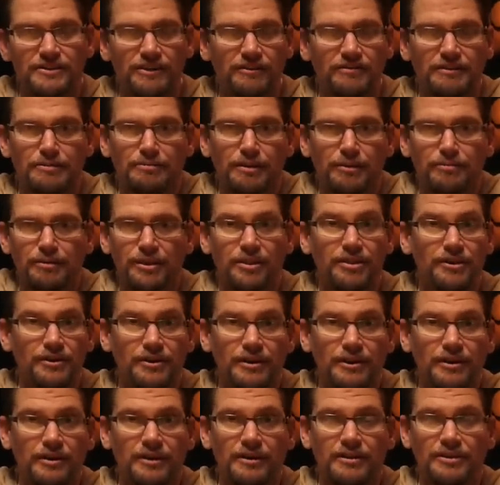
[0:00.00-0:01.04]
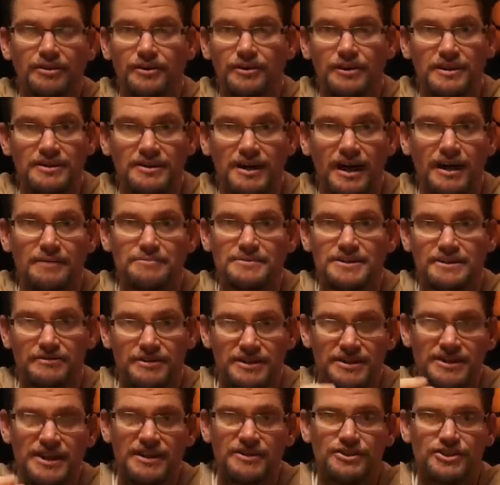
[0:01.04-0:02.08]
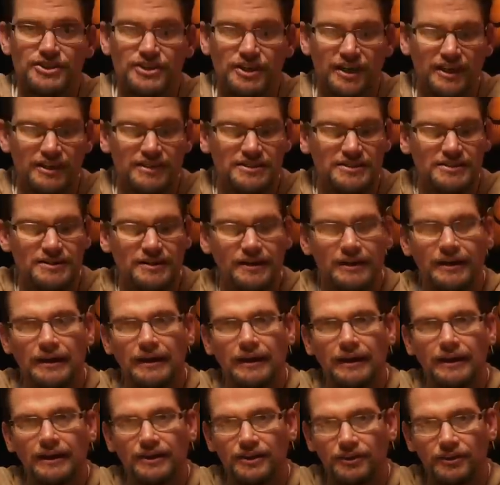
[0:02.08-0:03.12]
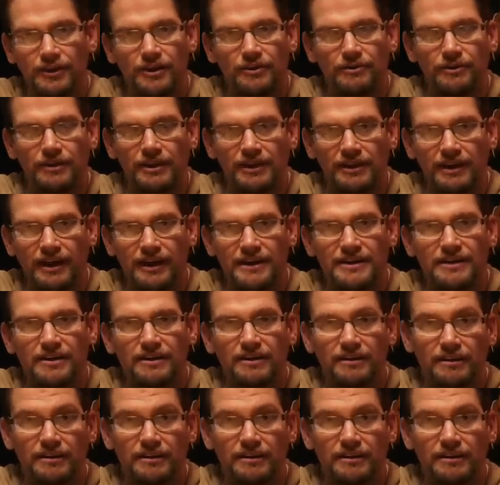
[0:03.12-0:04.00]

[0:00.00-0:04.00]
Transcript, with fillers: You know, if you pump it thirty, thirty times every ten shots, you'll get a really nice,